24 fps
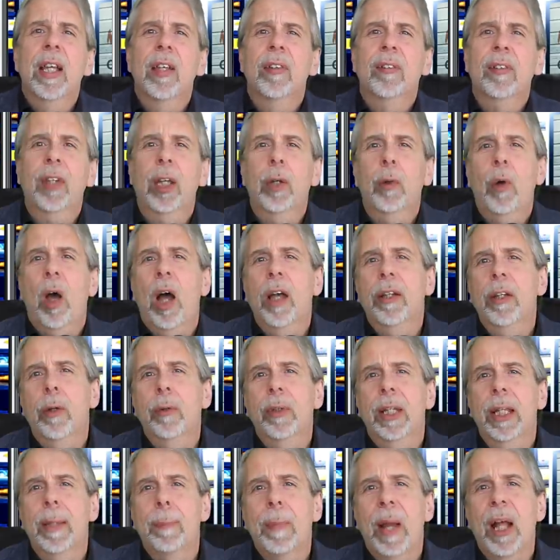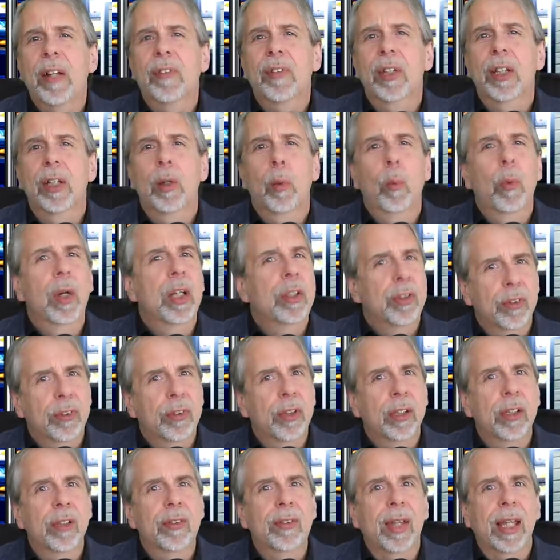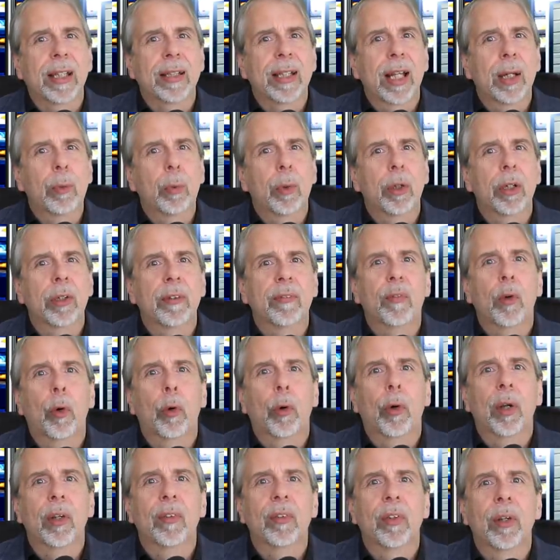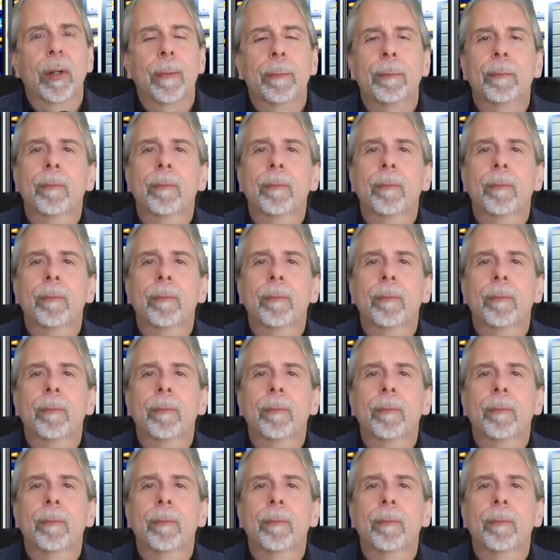so I don't imagine we're just going to take their word for it.